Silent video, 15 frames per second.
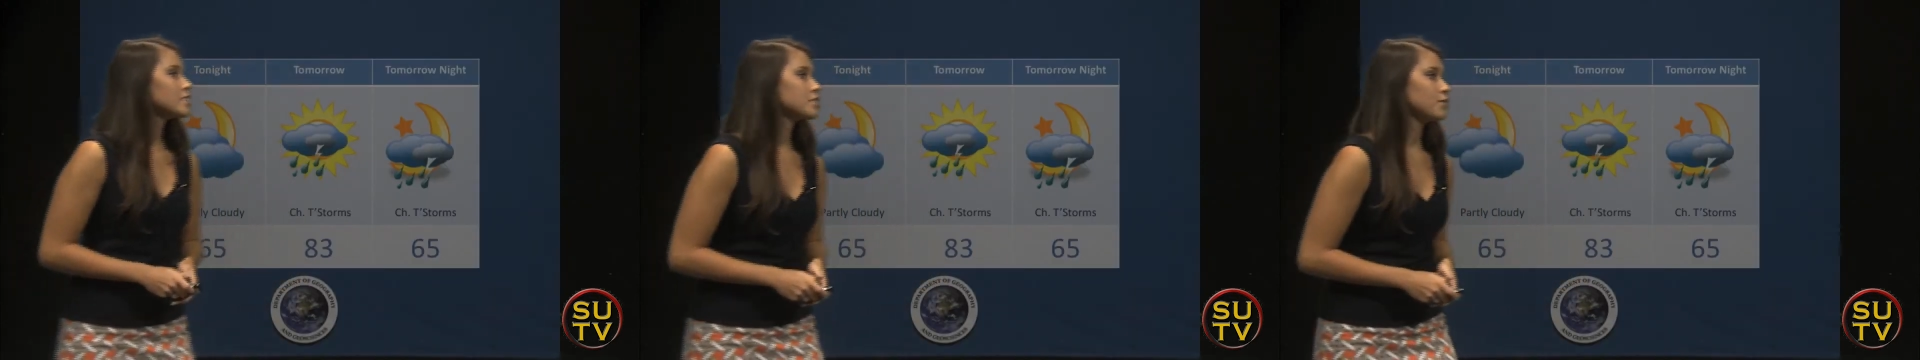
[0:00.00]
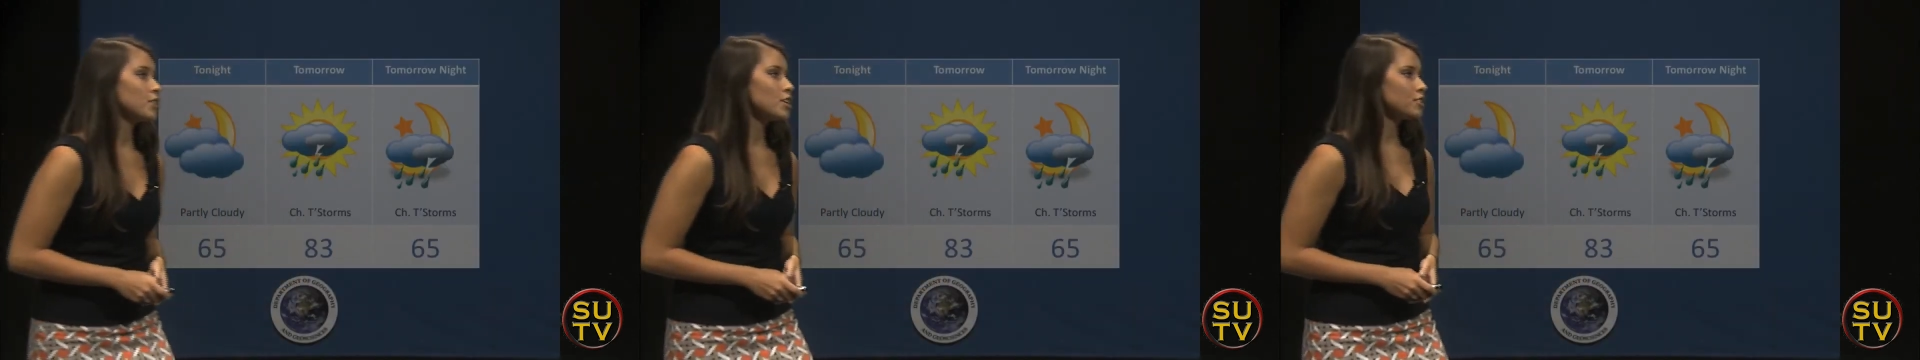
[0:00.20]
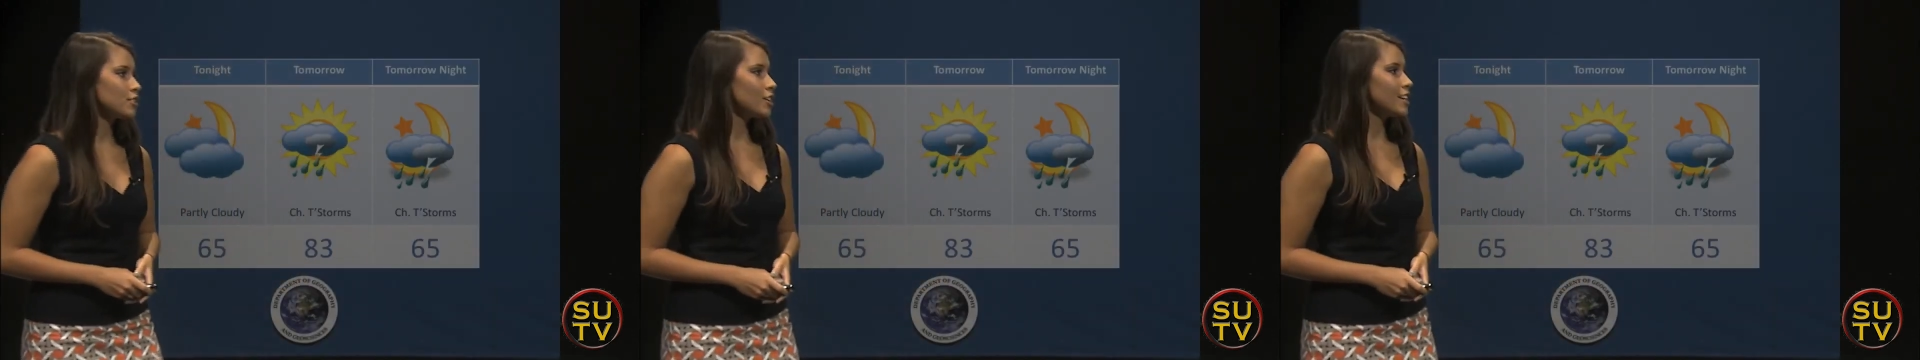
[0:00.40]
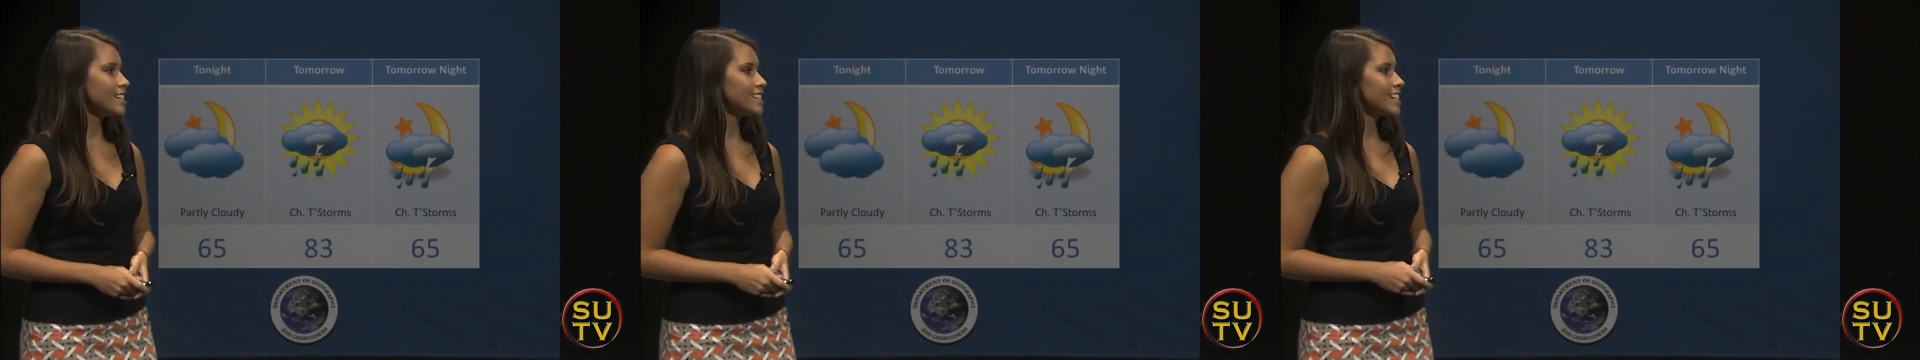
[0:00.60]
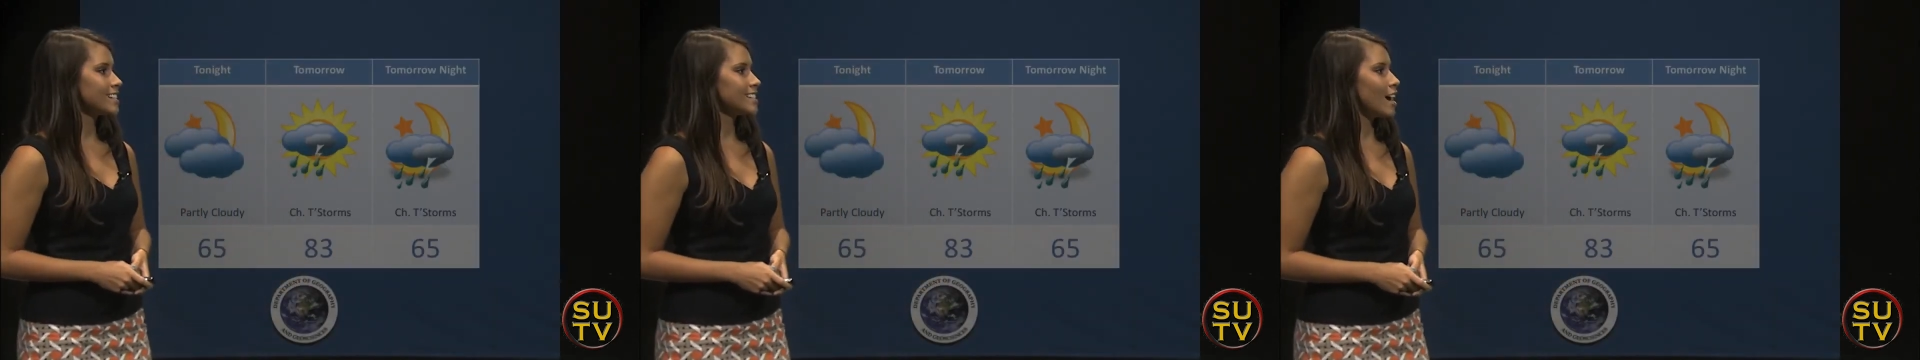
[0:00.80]
For your
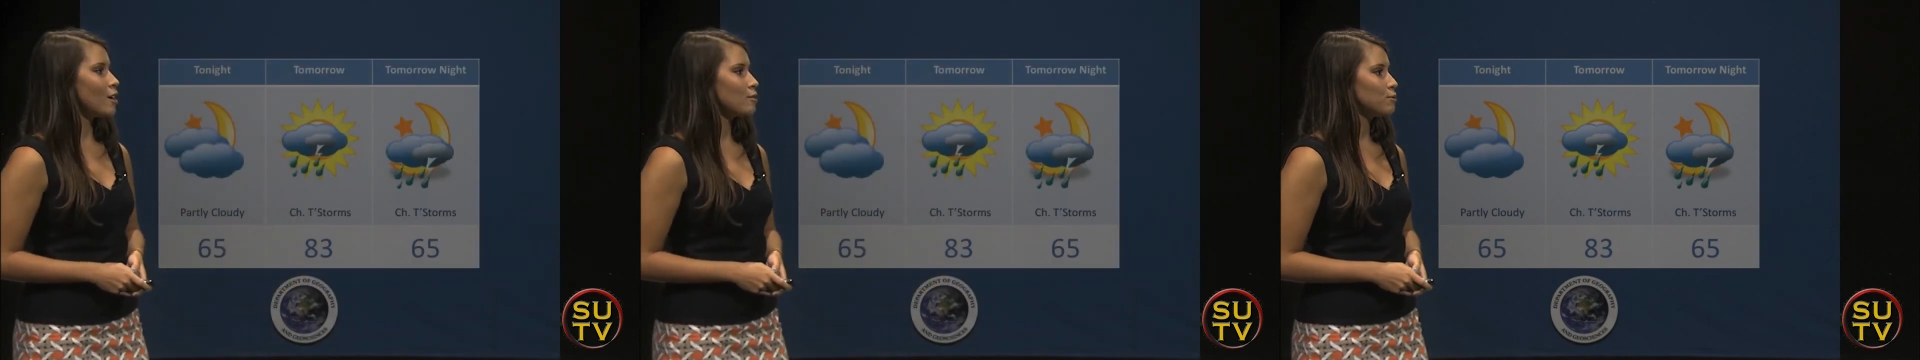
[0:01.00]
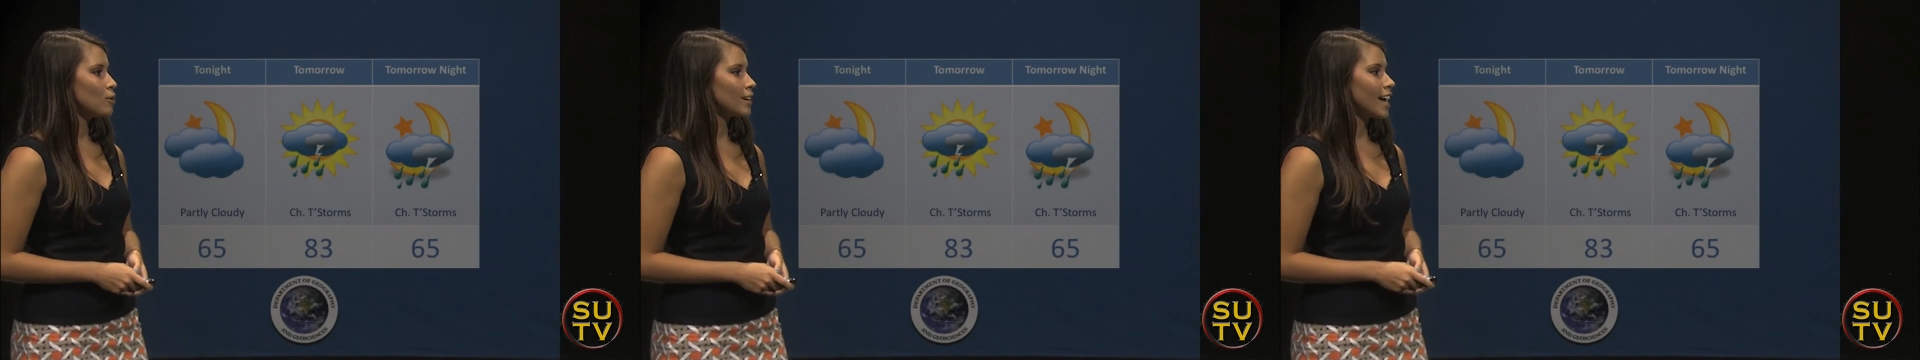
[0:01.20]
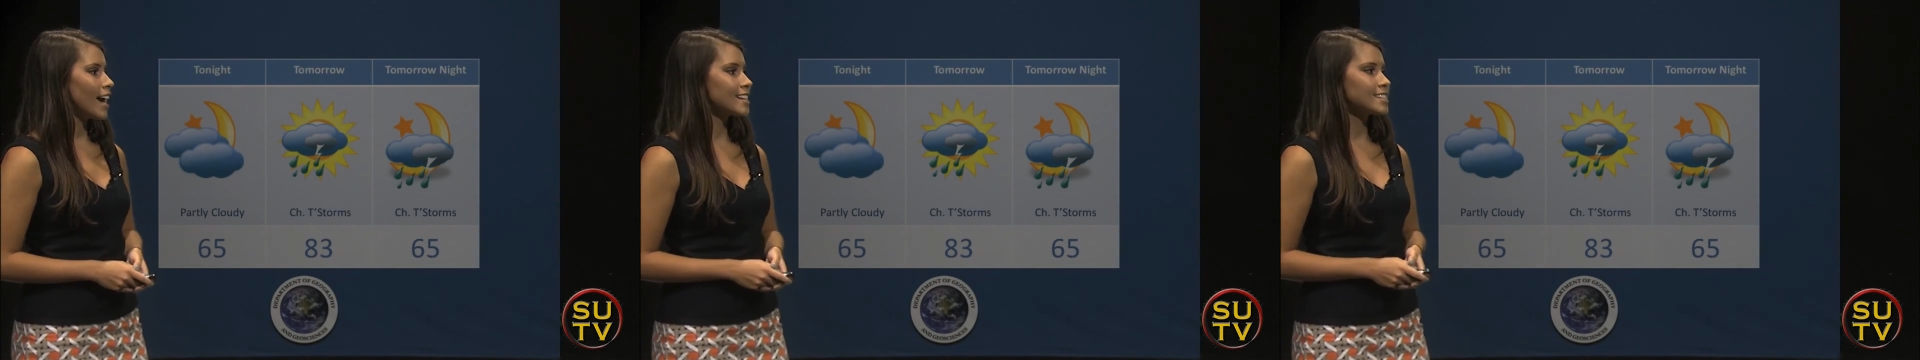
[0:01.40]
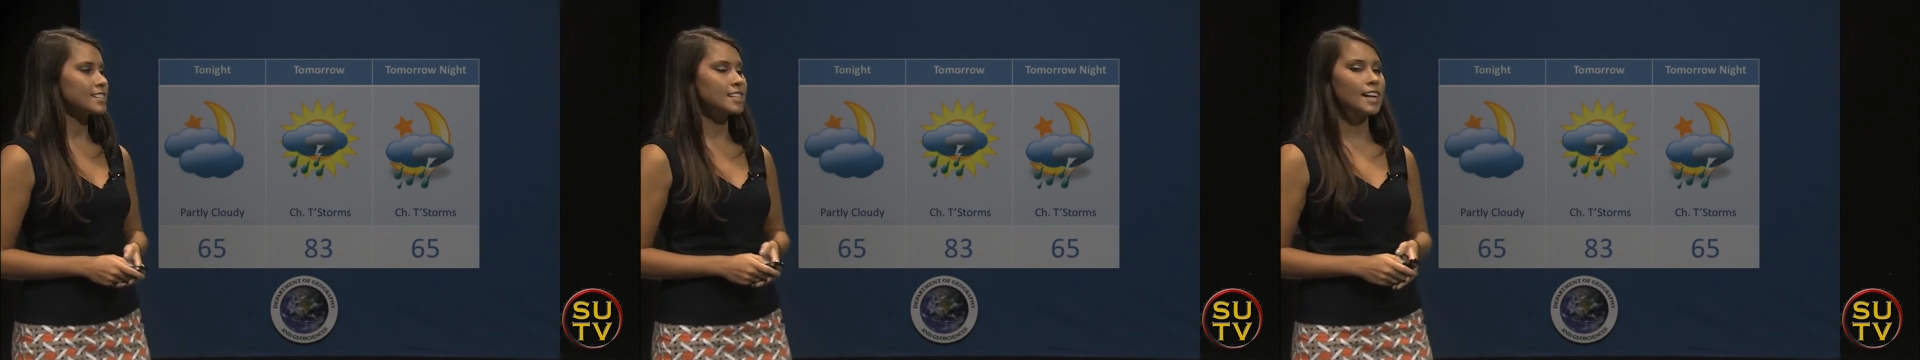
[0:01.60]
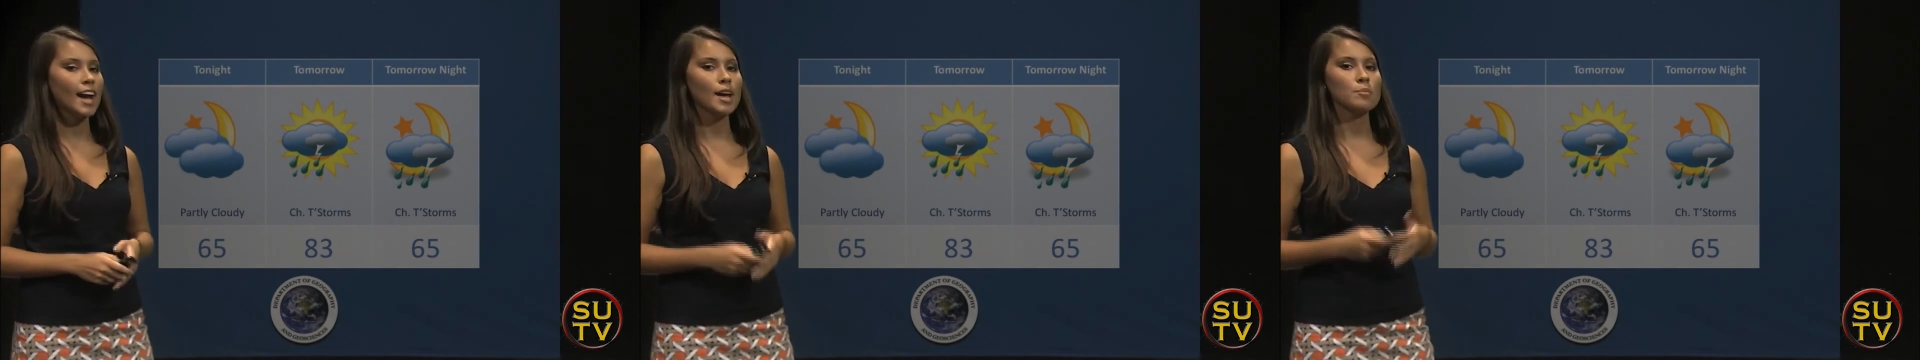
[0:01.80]
36 hour forecast
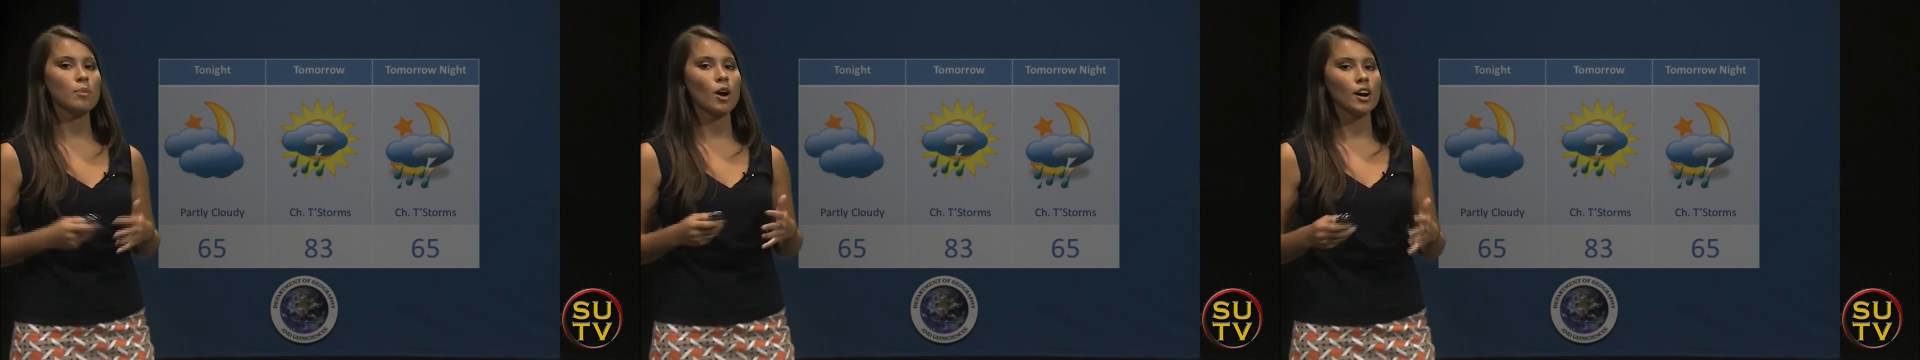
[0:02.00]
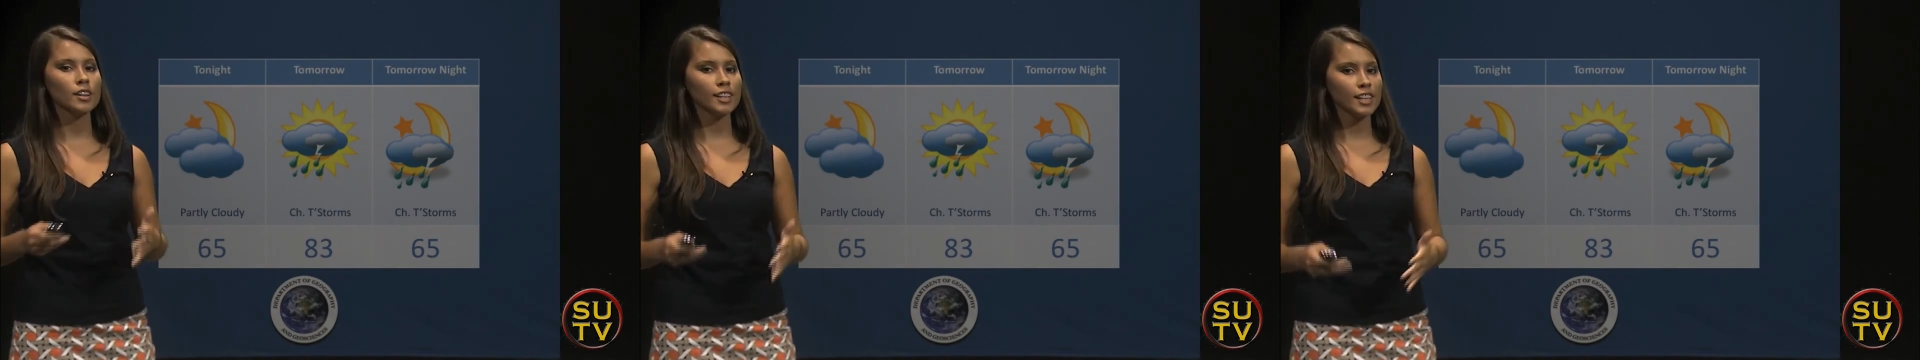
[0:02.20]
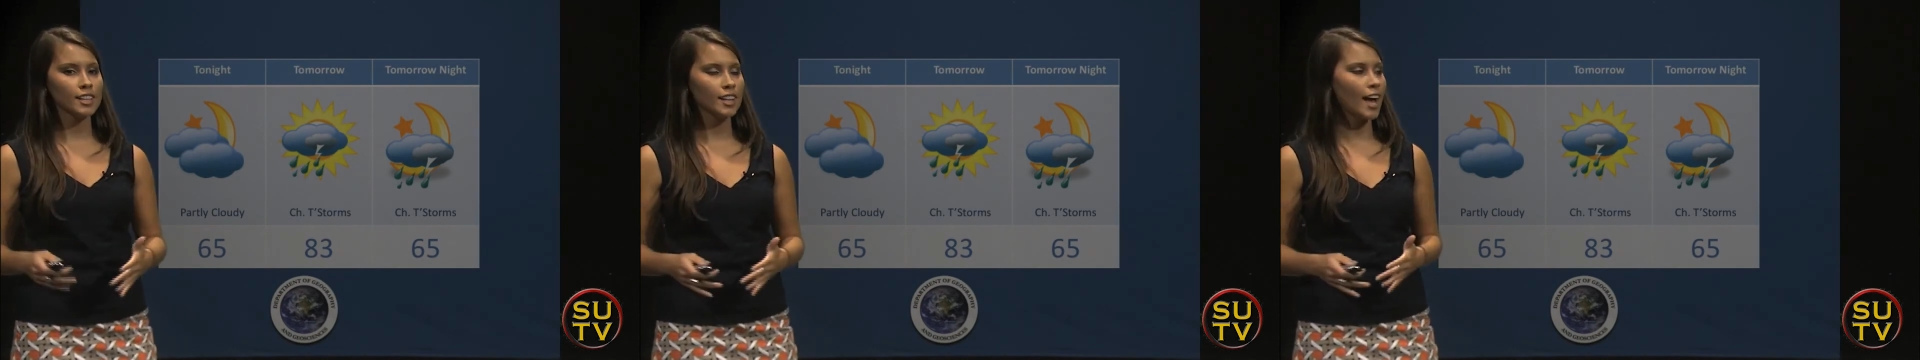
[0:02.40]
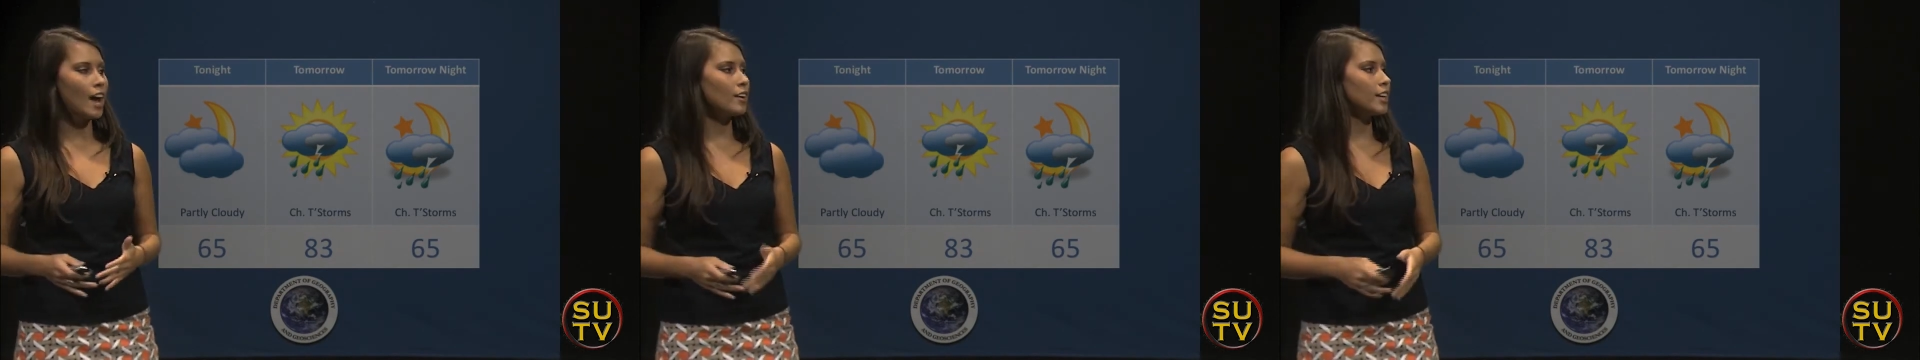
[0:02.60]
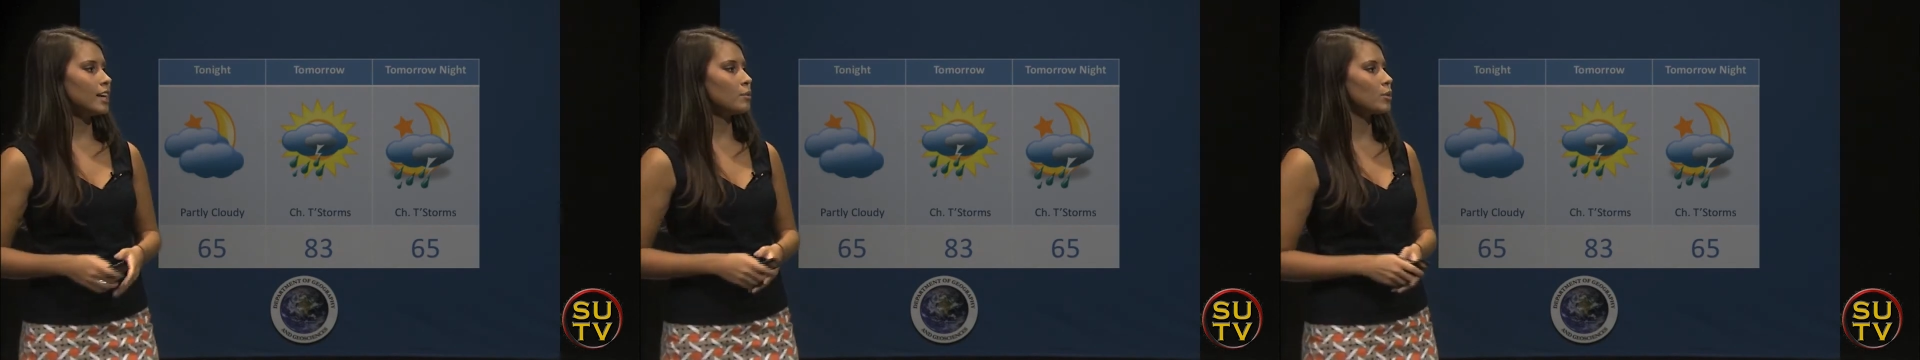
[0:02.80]
tonight, partly cloudy.